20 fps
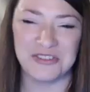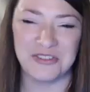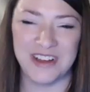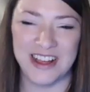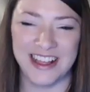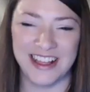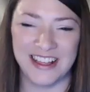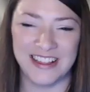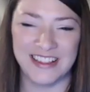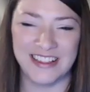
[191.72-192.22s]

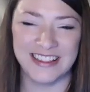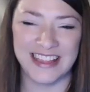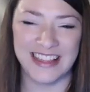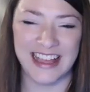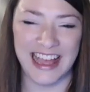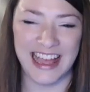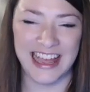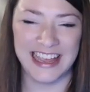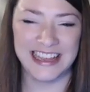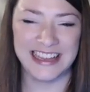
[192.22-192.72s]
Well,
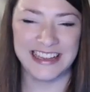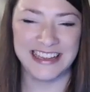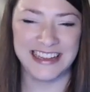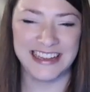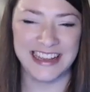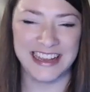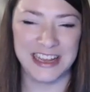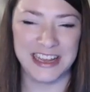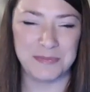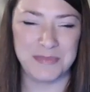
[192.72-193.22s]
I
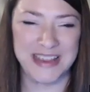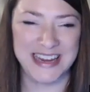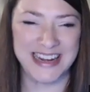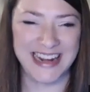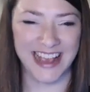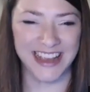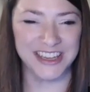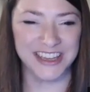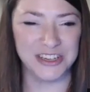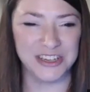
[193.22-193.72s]
am in
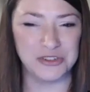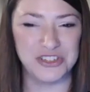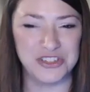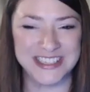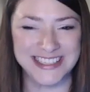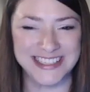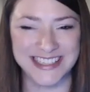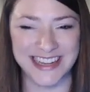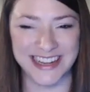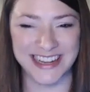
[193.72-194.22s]

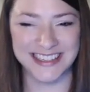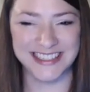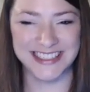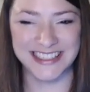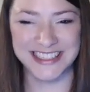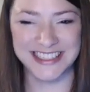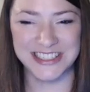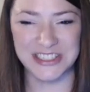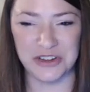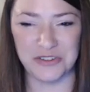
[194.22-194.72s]
Nacogdoches, Texas.